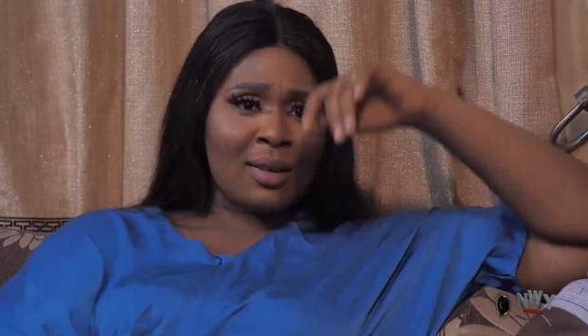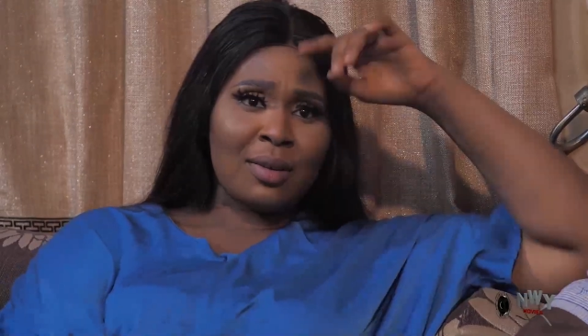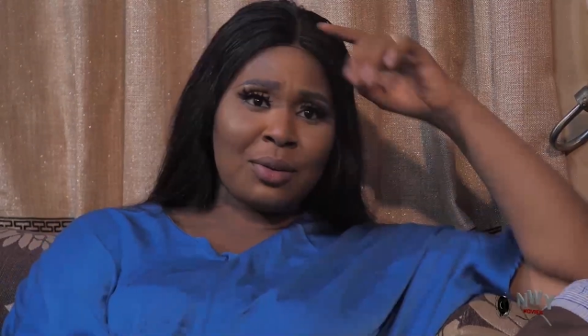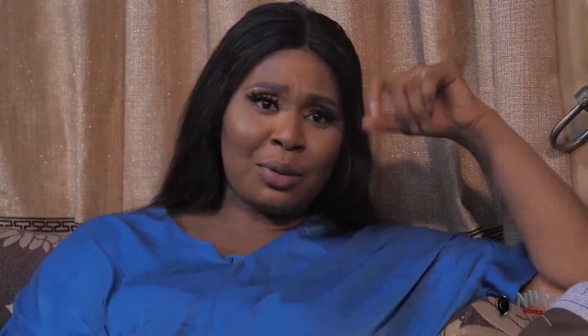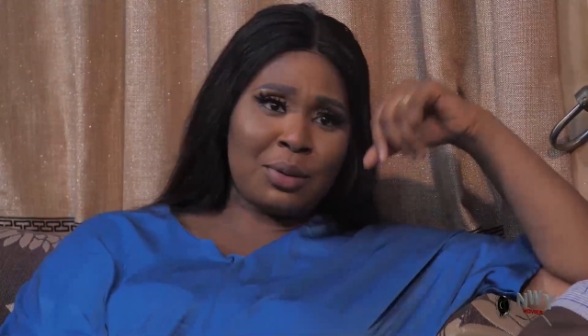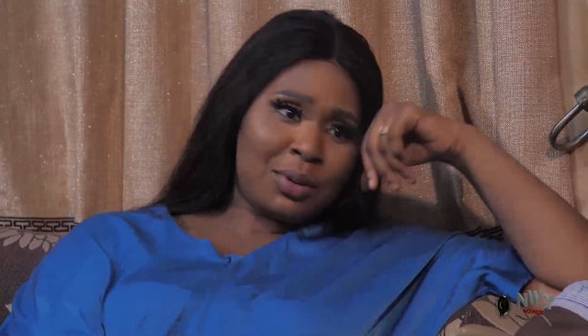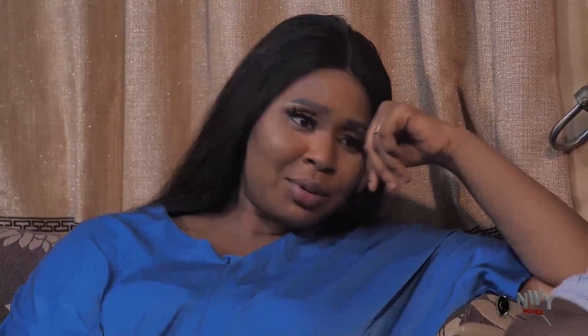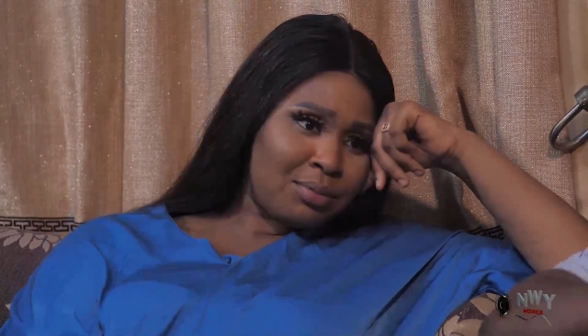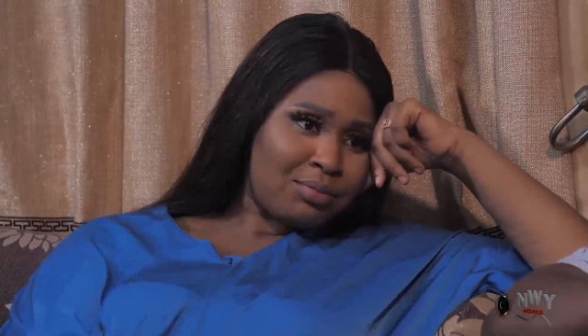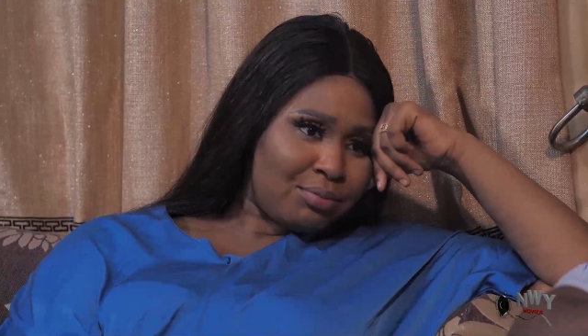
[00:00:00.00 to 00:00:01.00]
Yeah, at all.